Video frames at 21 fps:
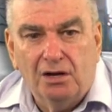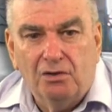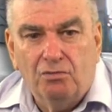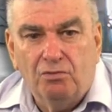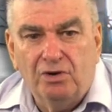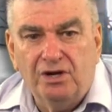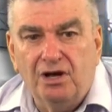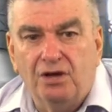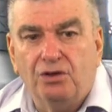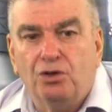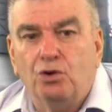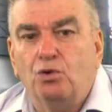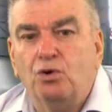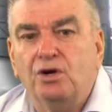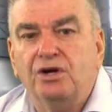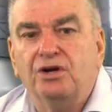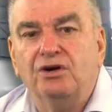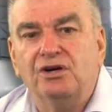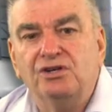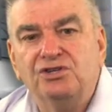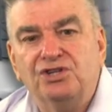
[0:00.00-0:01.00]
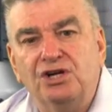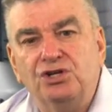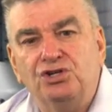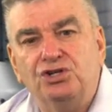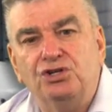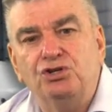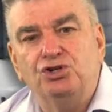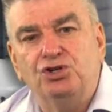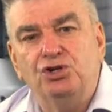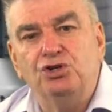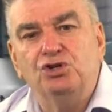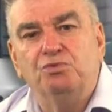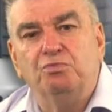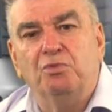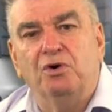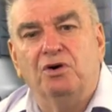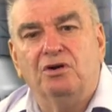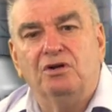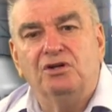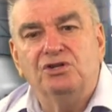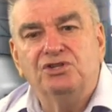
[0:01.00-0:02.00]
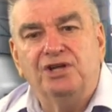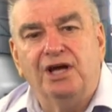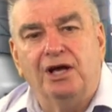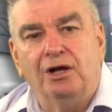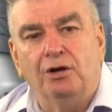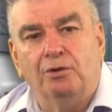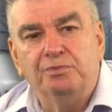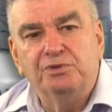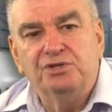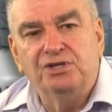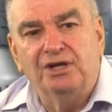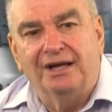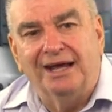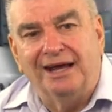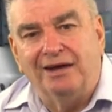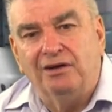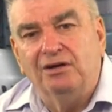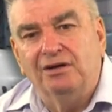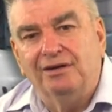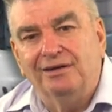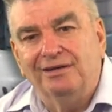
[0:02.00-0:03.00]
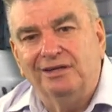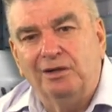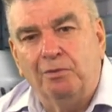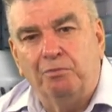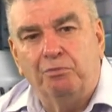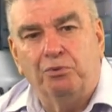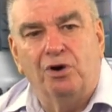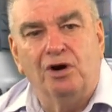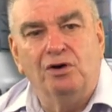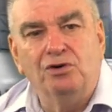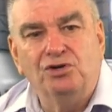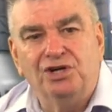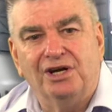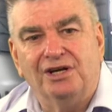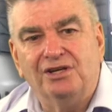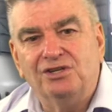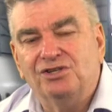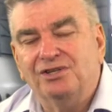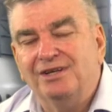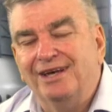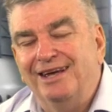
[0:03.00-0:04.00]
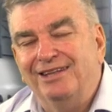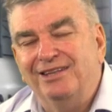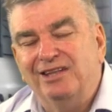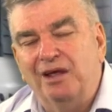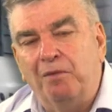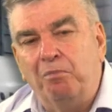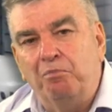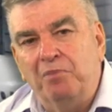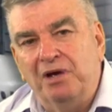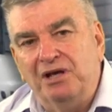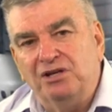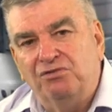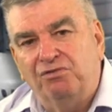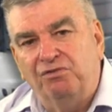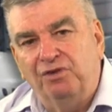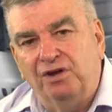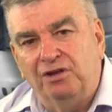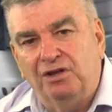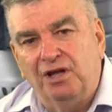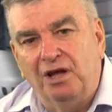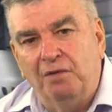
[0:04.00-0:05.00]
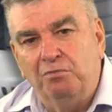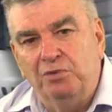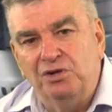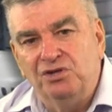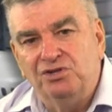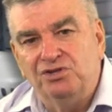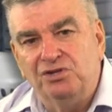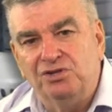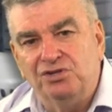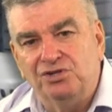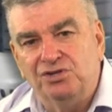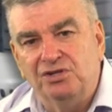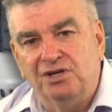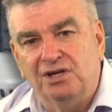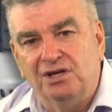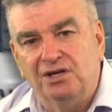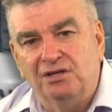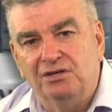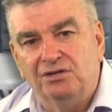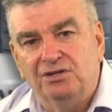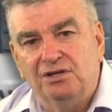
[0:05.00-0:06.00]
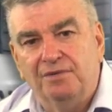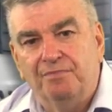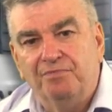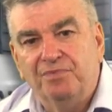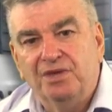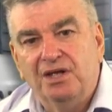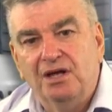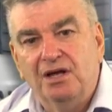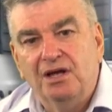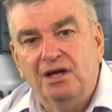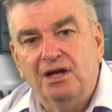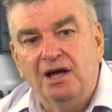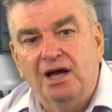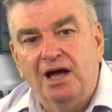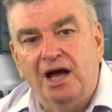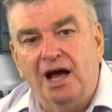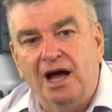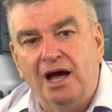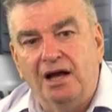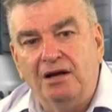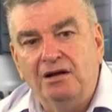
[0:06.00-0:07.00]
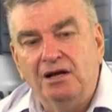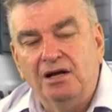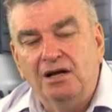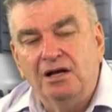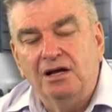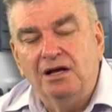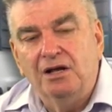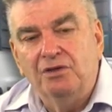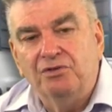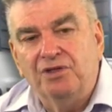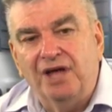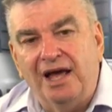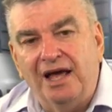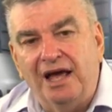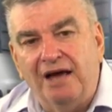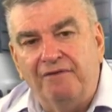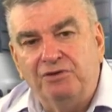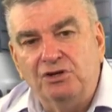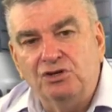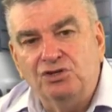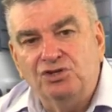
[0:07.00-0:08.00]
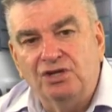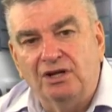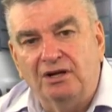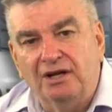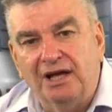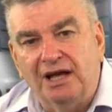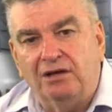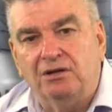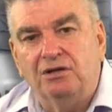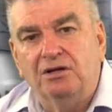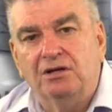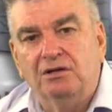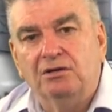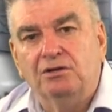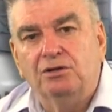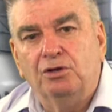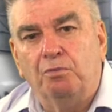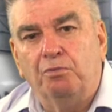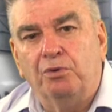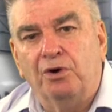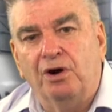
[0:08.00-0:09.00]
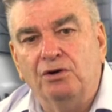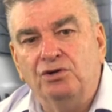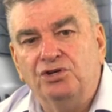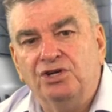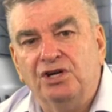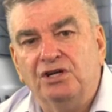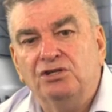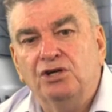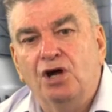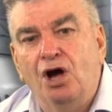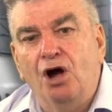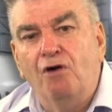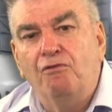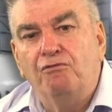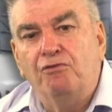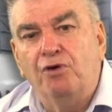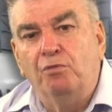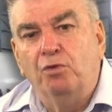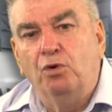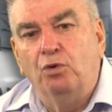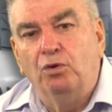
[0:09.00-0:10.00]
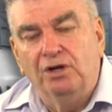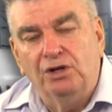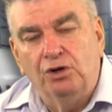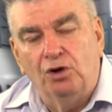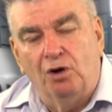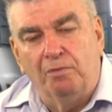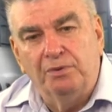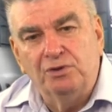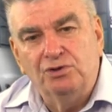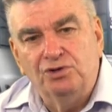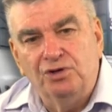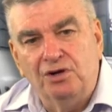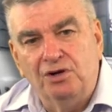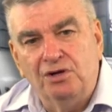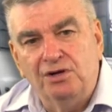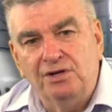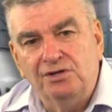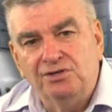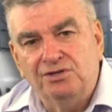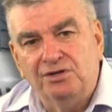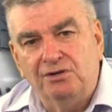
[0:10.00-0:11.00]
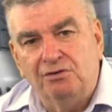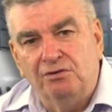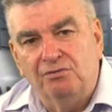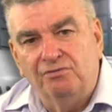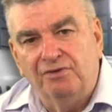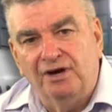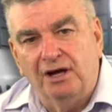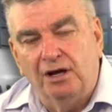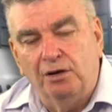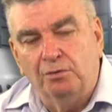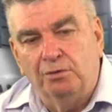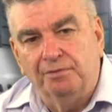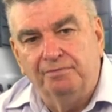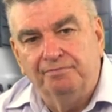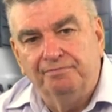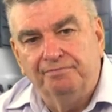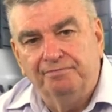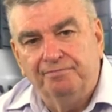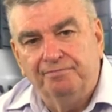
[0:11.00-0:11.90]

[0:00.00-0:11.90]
We know that organisations use models to help select the projects that best fit their business needs. And they have to select the project from all the opportunities that are available.